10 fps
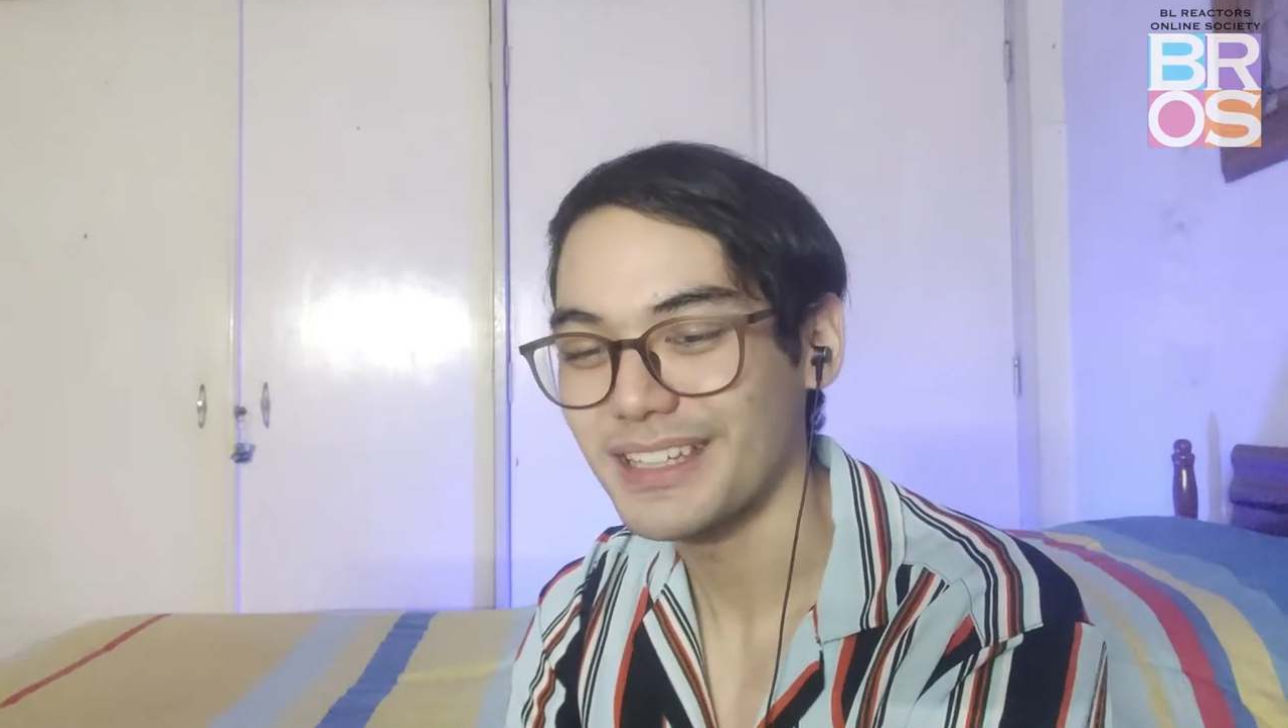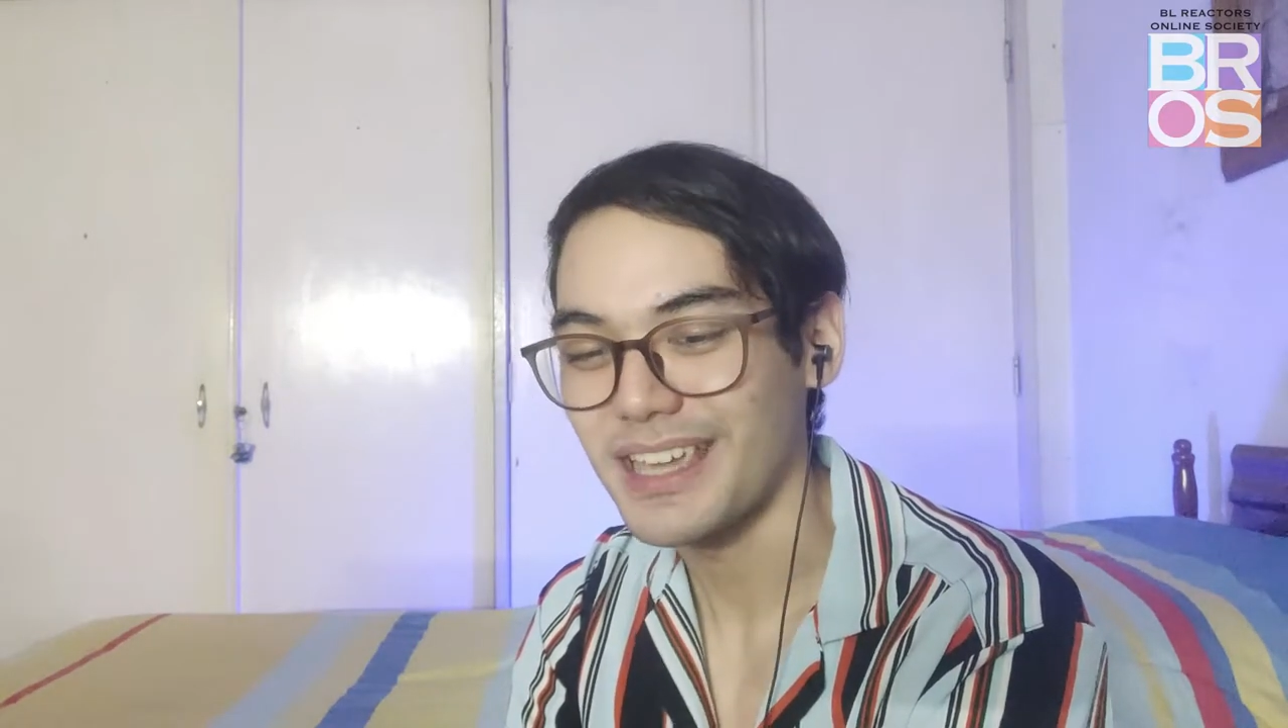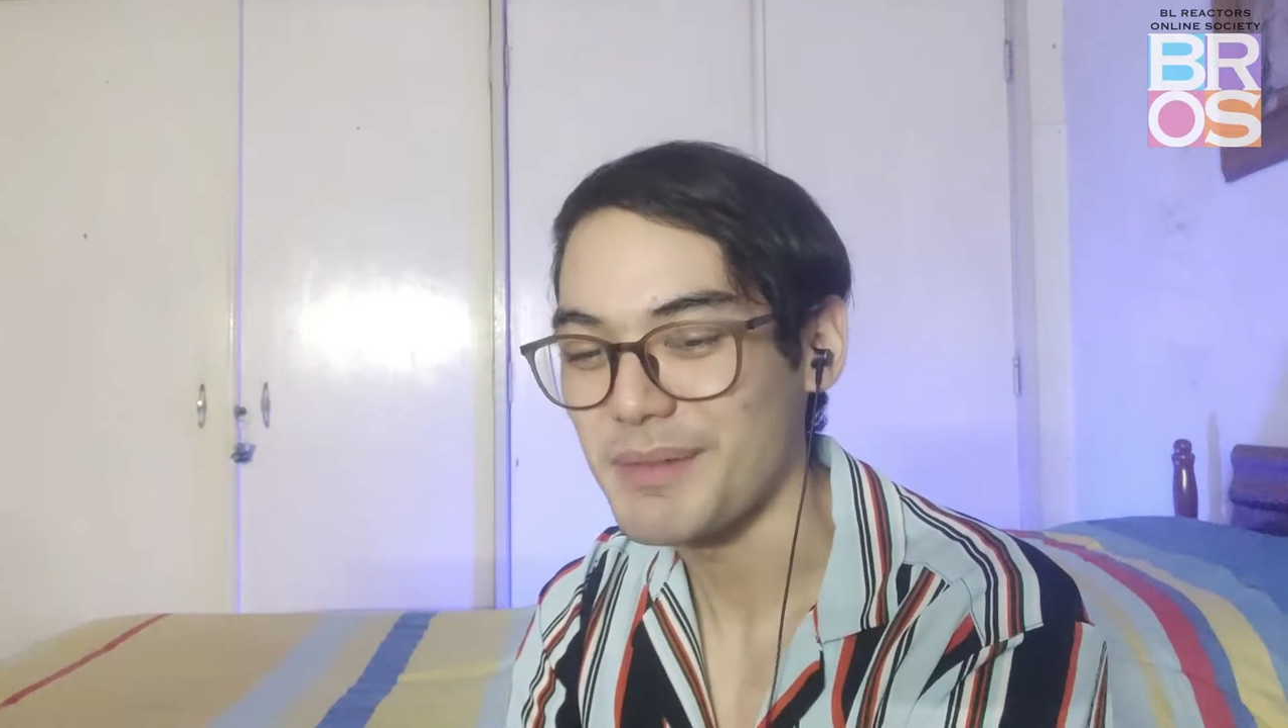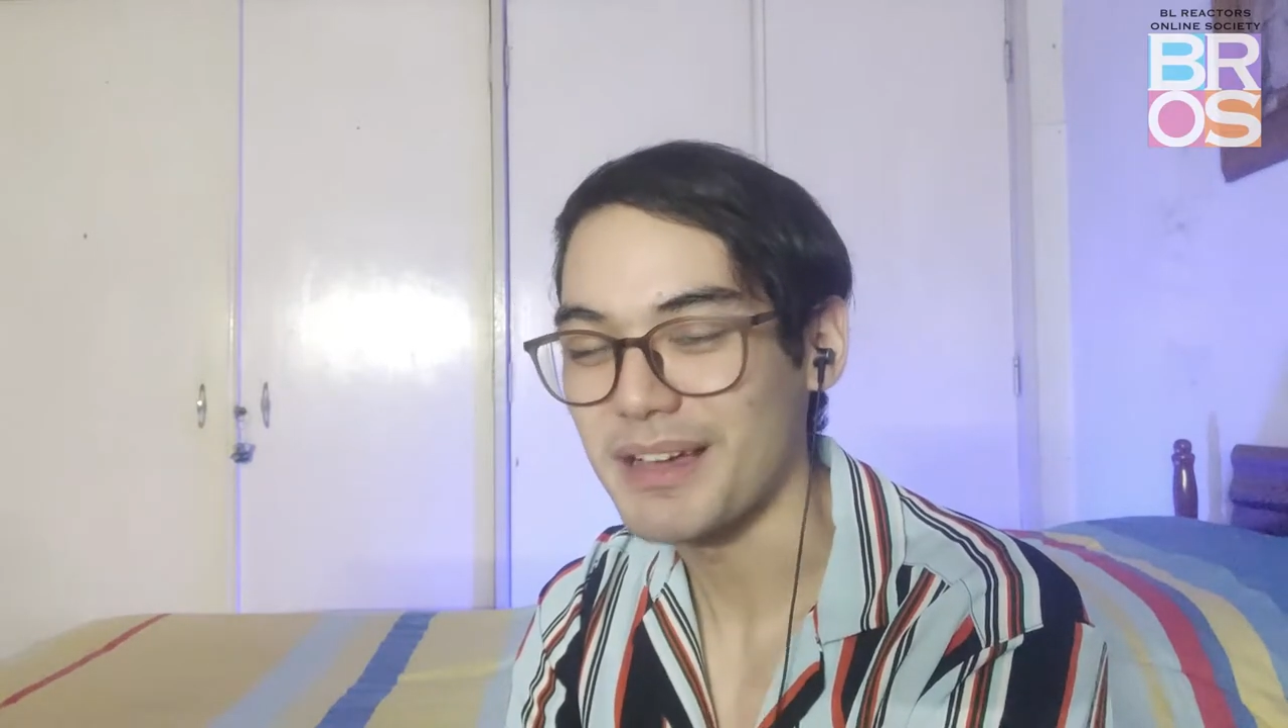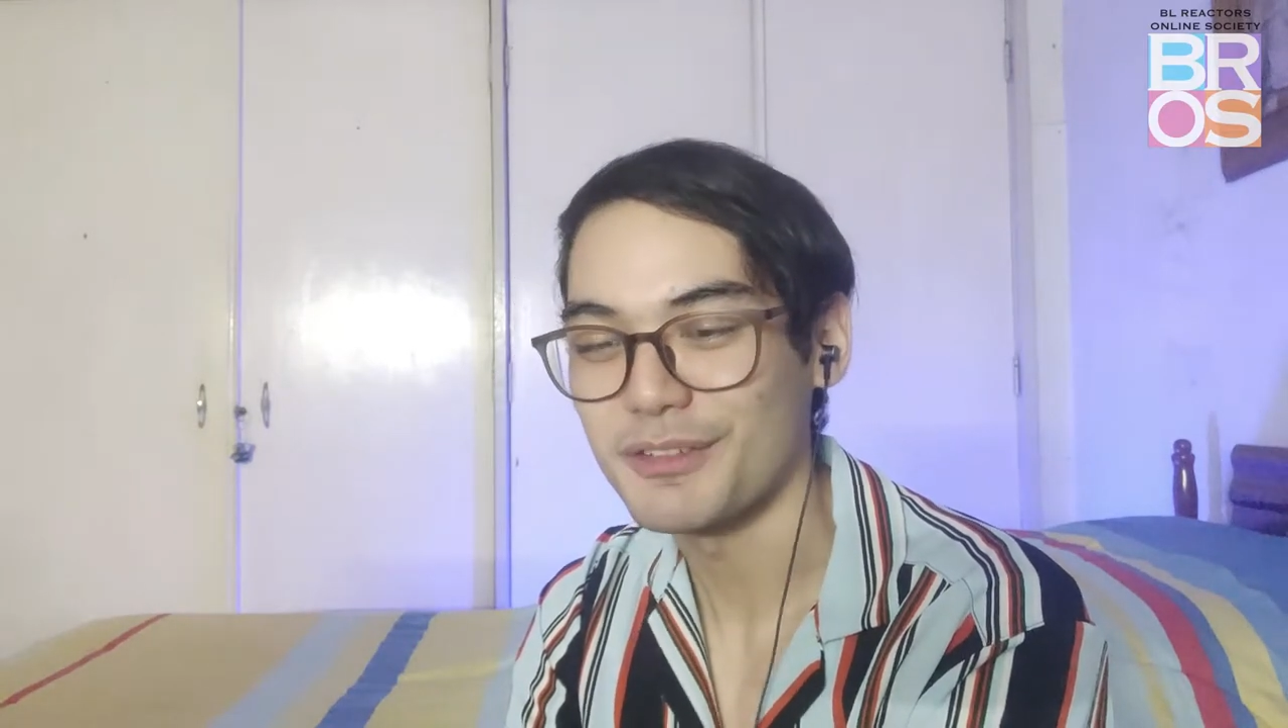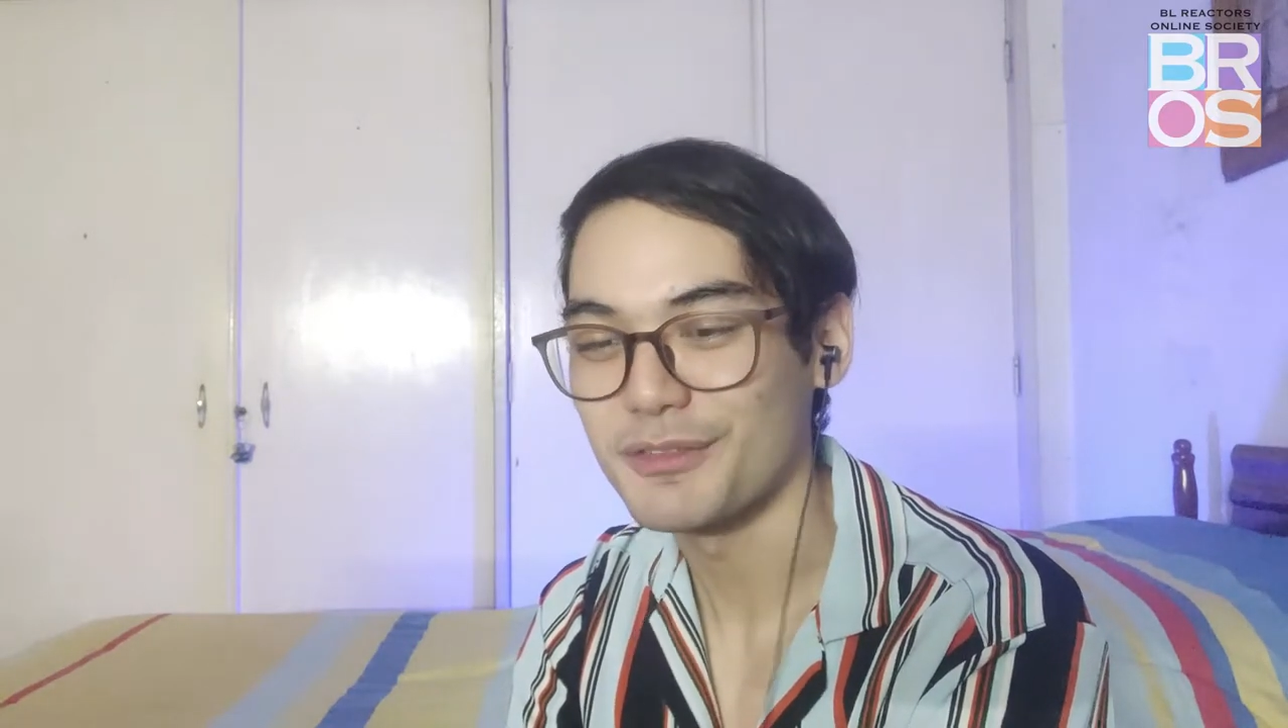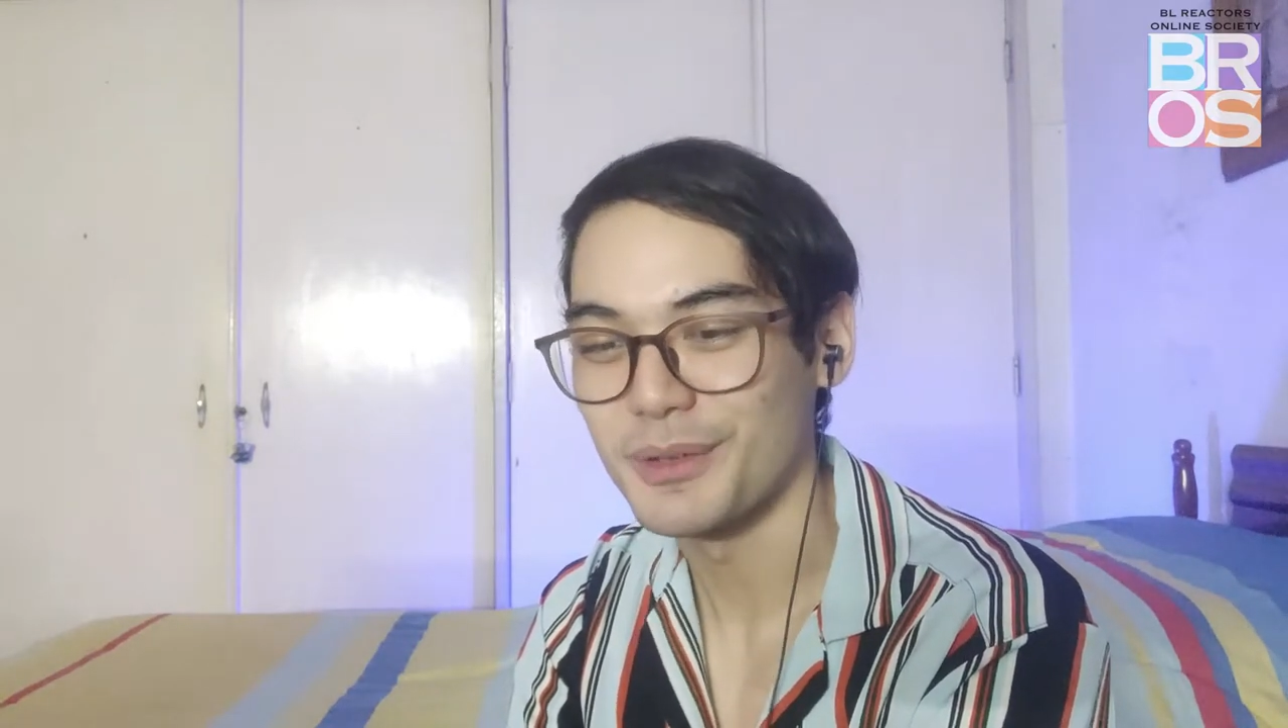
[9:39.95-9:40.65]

Came out of